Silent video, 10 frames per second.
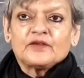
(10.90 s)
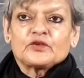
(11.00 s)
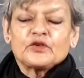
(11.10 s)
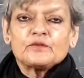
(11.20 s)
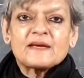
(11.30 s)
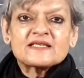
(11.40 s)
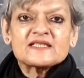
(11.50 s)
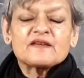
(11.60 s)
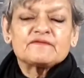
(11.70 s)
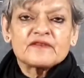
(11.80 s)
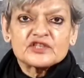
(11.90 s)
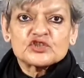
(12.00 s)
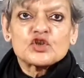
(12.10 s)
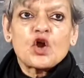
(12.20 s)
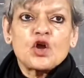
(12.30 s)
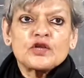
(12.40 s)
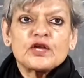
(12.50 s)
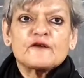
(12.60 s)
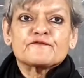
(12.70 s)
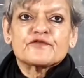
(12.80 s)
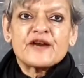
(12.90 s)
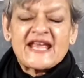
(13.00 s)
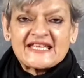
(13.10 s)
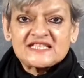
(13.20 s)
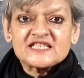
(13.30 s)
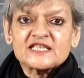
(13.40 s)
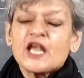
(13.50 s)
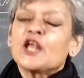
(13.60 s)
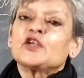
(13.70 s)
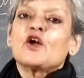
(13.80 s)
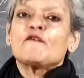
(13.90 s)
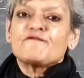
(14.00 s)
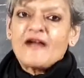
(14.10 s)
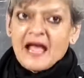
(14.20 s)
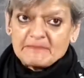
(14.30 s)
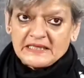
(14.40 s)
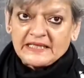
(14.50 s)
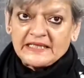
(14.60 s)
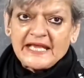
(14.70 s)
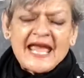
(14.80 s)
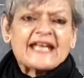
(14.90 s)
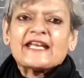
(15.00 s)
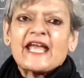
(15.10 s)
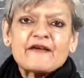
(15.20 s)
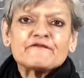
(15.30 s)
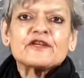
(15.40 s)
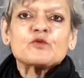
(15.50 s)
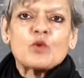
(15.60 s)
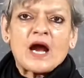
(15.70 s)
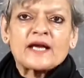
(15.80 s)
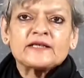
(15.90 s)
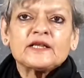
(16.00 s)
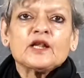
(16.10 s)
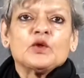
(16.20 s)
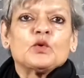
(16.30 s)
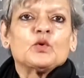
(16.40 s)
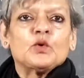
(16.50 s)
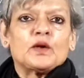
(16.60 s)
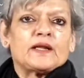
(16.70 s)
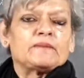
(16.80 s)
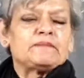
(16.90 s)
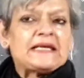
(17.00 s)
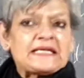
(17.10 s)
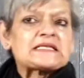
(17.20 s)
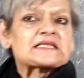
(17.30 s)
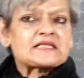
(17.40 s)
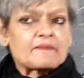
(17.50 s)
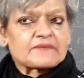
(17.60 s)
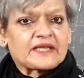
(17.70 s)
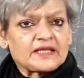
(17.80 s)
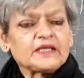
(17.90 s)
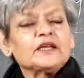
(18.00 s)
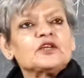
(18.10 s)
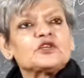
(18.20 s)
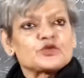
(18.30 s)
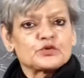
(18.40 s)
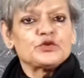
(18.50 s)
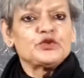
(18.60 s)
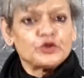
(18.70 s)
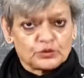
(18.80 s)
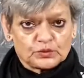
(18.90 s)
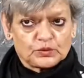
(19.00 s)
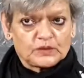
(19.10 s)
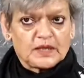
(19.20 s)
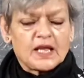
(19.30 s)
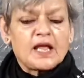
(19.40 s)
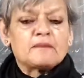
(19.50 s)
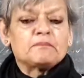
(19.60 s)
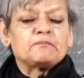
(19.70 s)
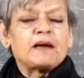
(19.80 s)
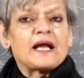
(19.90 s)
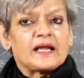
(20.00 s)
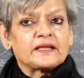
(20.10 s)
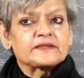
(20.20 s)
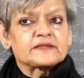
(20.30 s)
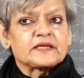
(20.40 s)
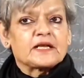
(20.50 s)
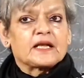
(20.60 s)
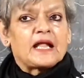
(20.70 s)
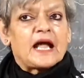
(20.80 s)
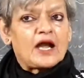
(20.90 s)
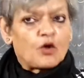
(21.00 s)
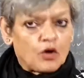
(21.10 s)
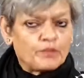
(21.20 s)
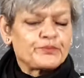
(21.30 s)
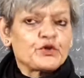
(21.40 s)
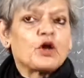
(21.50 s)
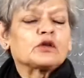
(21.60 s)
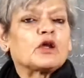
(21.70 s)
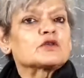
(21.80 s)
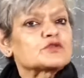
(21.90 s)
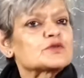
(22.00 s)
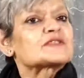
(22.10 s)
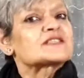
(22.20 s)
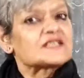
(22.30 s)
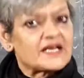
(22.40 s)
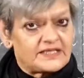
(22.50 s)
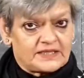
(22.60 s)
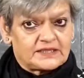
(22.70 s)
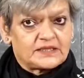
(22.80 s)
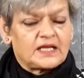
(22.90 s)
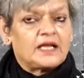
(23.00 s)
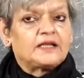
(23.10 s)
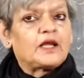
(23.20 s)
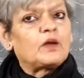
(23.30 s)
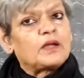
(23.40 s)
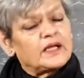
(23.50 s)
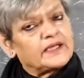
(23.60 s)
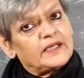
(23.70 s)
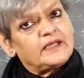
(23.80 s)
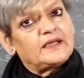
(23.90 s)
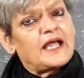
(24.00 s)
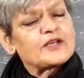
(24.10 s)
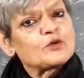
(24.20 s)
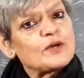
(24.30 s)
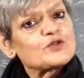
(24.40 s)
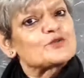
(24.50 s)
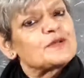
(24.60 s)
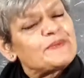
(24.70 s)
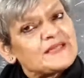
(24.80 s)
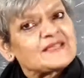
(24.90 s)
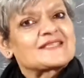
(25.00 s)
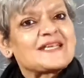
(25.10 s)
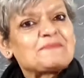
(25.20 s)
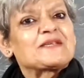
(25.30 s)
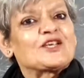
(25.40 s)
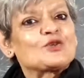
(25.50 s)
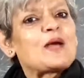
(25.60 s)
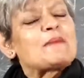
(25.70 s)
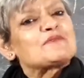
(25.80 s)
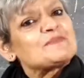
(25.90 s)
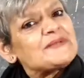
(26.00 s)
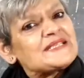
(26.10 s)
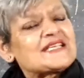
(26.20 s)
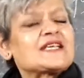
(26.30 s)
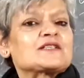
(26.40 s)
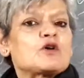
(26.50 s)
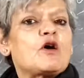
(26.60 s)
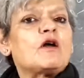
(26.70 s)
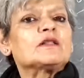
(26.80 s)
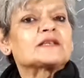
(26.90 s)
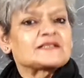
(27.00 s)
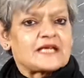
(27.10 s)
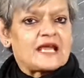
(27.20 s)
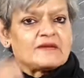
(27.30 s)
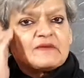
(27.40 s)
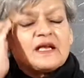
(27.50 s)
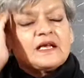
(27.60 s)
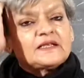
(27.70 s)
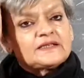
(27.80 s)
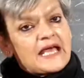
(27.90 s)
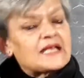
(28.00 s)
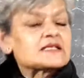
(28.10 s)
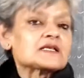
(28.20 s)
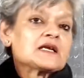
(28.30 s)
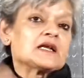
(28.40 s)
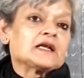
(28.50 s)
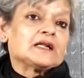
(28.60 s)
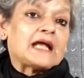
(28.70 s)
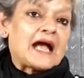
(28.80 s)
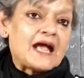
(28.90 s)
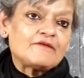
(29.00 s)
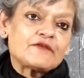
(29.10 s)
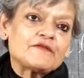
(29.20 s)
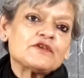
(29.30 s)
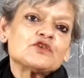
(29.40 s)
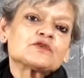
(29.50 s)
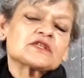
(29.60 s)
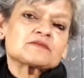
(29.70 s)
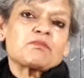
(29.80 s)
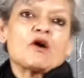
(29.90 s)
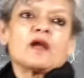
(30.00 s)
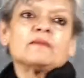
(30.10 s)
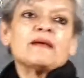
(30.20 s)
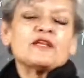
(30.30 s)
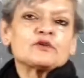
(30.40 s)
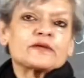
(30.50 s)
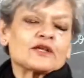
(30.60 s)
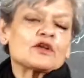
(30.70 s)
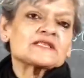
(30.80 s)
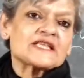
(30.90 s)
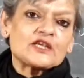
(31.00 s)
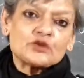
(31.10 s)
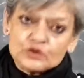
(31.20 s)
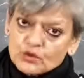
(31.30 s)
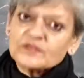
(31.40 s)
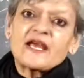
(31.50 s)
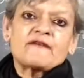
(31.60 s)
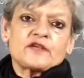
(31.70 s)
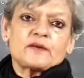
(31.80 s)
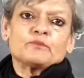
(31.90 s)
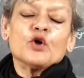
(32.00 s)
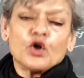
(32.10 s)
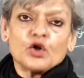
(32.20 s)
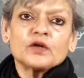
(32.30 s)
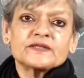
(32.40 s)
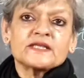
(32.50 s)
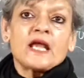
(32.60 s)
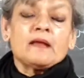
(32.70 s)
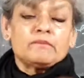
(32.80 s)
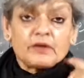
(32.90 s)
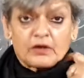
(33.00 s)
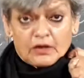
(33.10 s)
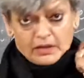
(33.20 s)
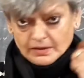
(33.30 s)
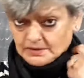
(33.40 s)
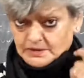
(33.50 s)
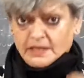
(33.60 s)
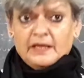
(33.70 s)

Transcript: So you must have wished all your friends, your family, and everyone who means something to you. But I hope you all also studied. Now, again, I don't want to repeat the same thing. You know, I'm repeating it all the time that I have given you this poem, and you cannot say you don't have your books because